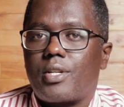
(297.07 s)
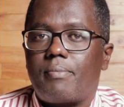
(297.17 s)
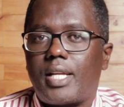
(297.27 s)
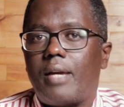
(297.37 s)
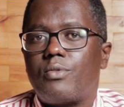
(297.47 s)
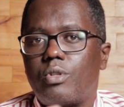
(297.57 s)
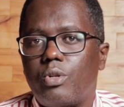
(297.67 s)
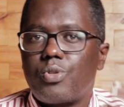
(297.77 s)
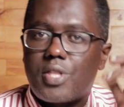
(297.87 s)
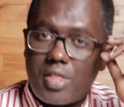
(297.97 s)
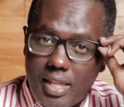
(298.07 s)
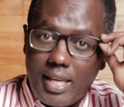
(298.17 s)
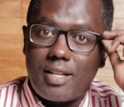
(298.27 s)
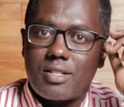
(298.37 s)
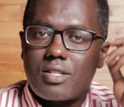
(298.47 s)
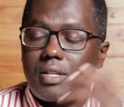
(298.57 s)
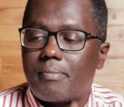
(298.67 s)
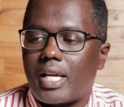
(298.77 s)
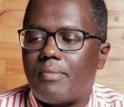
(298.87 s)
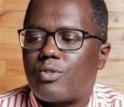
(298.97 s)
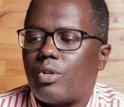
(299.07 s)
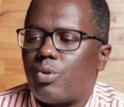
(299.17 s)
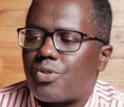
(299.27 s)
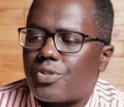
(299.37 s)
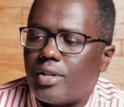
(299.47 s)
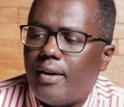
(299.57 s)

Sometimes we lose things. Sometimes we lose